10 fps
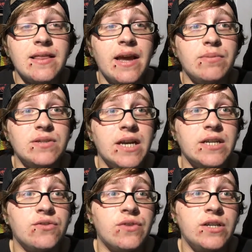that
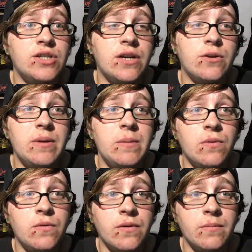protects transgender
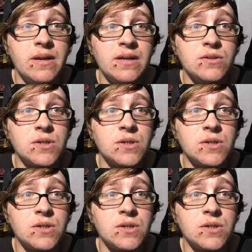people from being